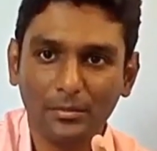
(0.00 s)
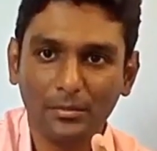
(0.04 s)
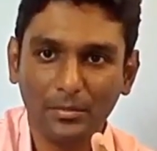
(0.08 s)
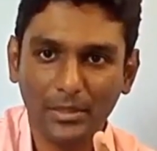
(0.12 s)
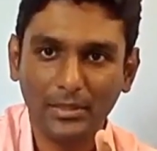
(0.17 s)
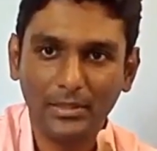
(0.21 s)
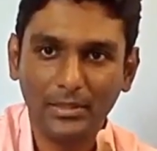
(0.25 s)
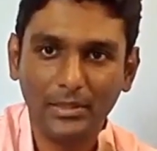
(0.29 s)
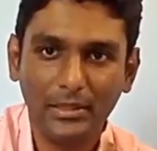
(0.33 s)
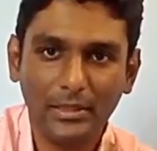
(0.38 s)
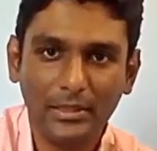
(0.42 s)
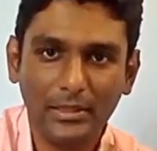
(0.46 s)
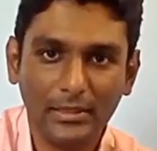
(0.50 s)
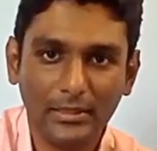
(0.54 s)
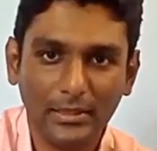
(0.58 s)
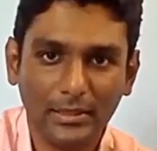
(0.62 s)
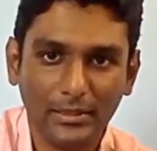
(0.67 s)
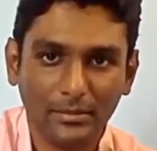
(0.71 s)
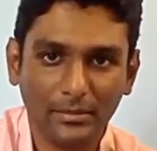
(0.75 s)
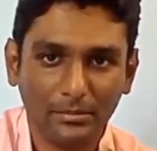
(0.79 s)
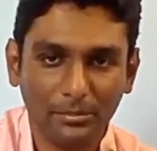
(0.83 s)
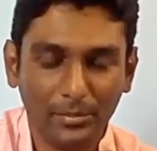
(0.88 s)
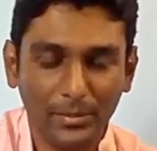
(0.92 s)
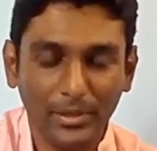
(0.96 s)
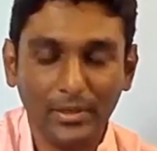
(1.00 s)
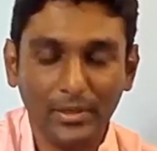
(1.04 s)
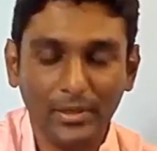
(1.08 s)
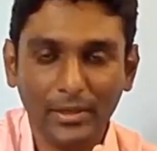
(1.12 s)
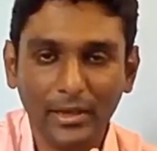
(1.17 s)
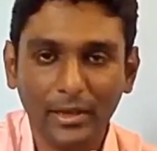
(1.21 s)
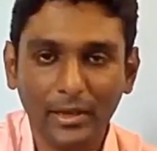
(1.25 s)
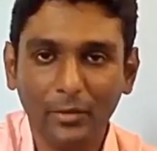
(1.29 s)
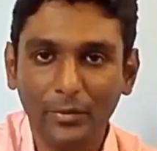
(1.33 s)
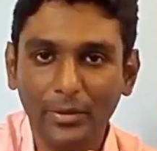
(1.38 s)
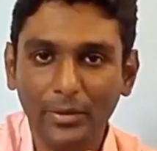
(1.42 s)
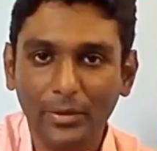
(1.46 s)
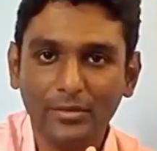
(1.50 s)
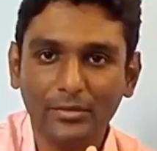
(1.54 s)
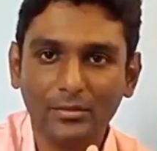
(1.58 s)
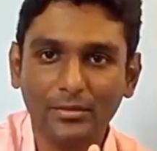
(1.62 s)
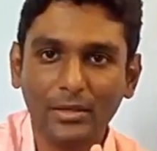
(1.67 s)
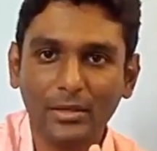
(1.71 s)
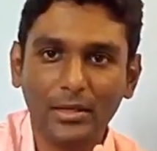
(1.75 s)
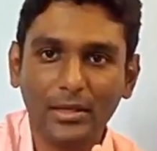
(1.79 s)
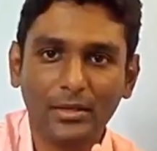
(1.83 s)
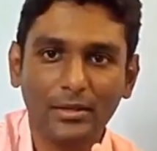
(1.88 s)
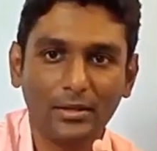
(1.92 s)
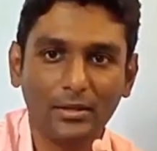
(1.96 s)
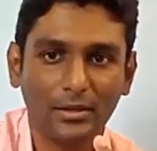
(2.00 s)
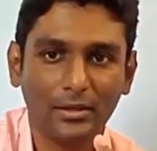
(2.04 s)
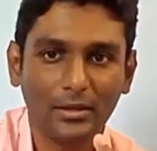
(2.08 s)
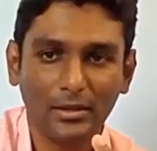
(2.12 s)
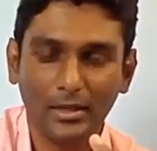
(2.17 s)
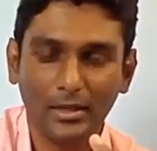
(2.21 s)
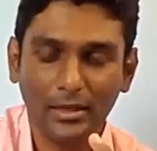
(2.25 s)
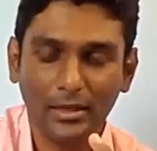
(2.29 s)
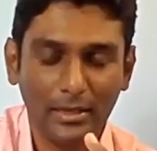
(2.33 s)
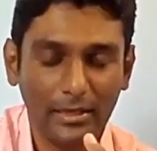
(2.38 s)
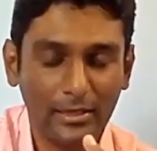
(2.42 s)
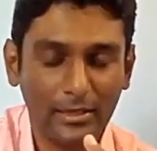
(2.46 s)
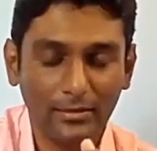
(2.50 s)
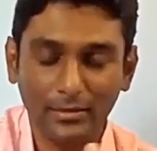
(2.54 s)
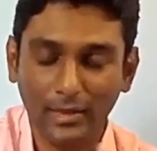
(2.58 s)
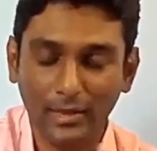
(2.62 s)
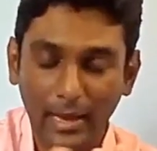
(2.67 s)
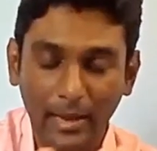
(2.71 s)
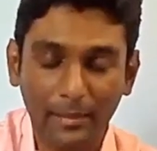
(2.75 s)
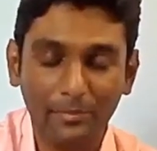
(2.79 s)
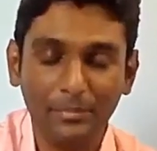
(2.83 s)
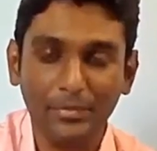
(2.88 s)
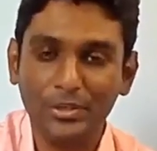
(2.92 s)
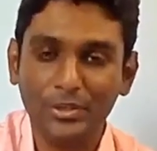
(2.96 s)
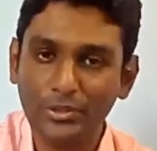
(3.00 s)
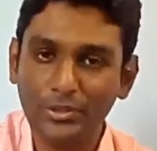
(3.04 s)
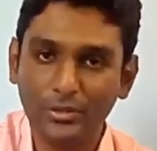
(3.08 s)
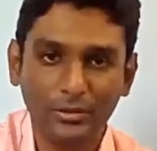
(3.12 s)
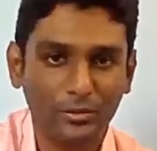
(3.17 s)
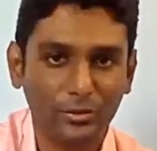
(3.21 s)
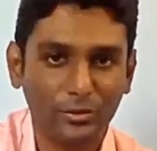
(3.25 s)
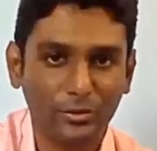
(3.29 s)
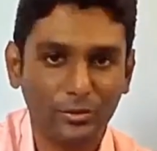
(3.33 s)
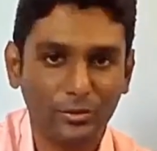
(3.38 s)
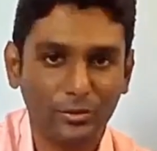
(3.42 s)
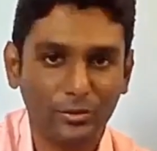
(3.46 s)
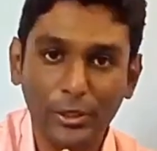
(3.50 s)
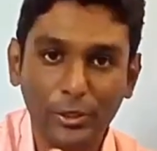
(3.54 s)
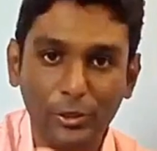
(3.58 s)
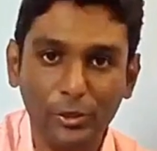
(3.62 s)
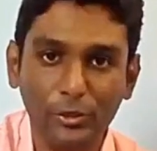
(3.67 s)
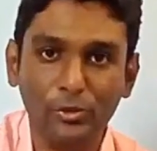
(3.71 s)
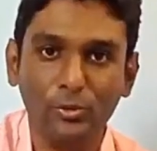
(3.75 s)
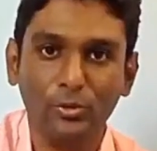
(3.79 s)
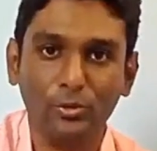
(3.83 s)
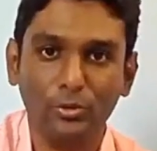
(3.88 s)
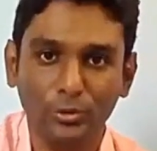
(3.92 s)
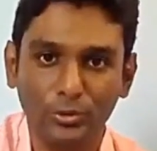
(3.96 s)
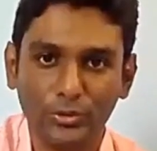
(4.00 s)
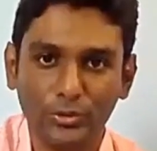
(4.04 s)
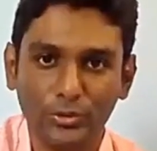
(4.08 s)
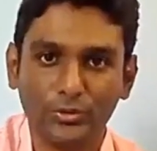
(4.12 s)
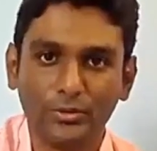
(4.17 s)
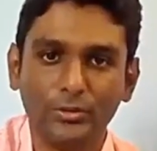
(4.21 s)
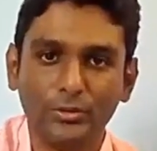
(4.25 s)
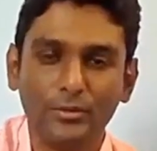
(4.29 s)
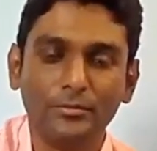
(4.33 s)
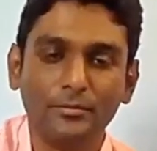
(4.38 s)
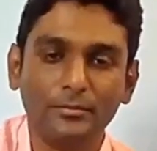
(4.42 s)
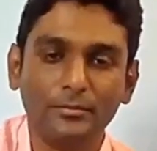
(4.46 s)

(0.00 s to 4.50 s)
But the big takeaway is that his ambition is huge.